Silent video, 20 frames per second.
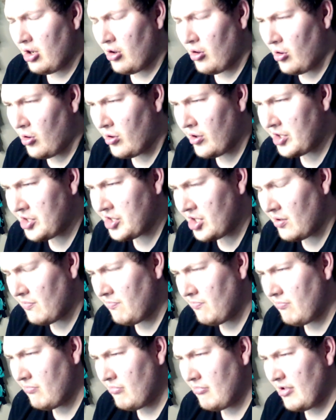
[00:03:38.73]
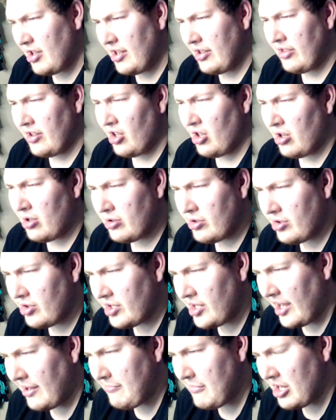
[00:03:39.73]
Origin. In the Altered
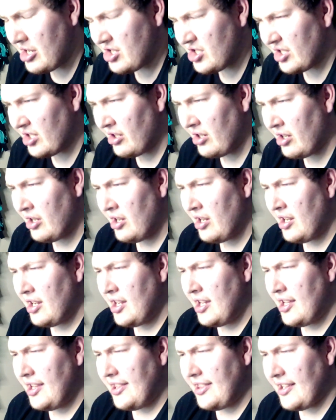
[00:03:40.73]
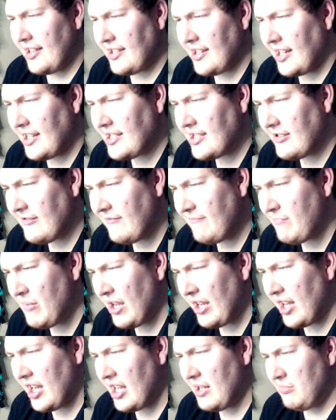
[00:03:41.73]
Dimension, the native
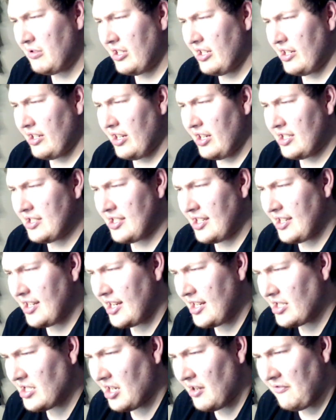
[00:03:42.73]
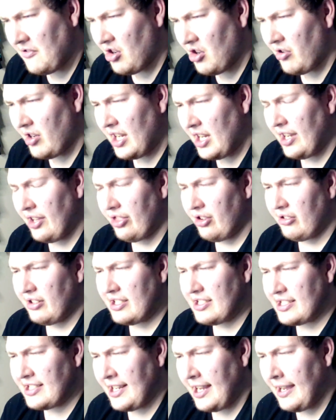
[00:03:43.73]
Becky Blood is a native known either
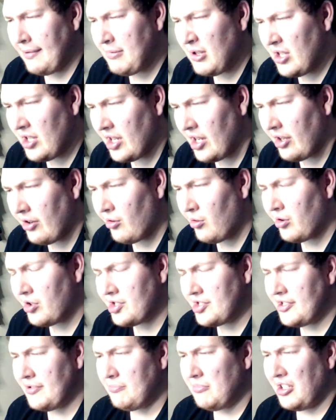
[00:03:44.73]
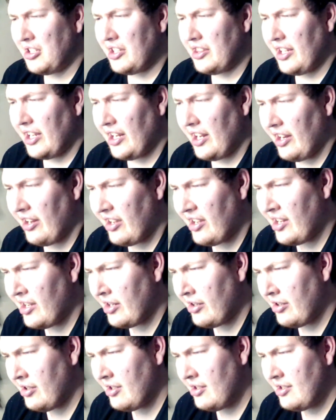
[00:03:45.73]
as Gabby Gunn or simply Lady Gunn.